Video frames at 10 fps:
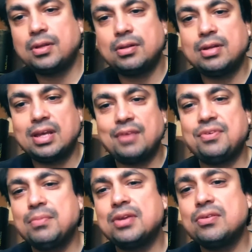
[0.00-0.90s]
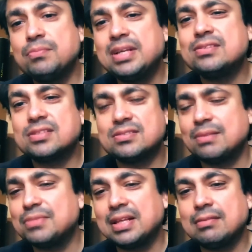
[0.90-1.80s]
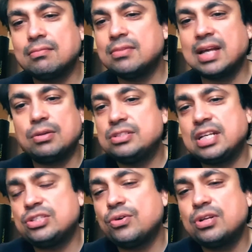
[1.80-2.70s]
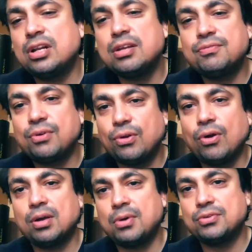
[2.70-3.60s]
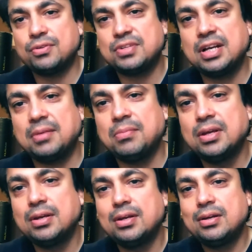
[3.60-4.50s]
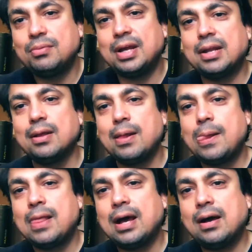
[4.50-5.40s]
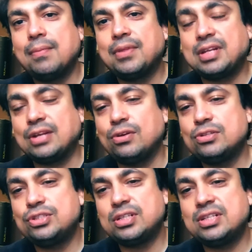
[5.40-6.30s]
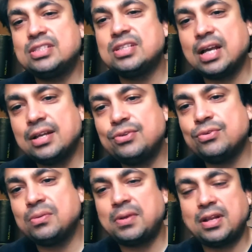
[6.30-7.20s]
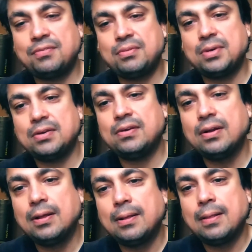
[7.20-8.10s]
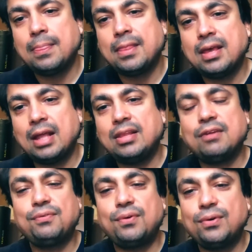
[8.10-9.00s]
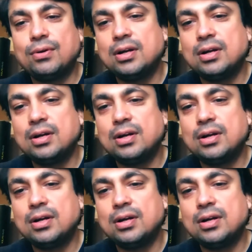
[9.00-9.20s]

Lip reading: Ephemeral means something that's not going to live for a long amount of time, right? The technologies are designed to remain ephemeral. And therefore,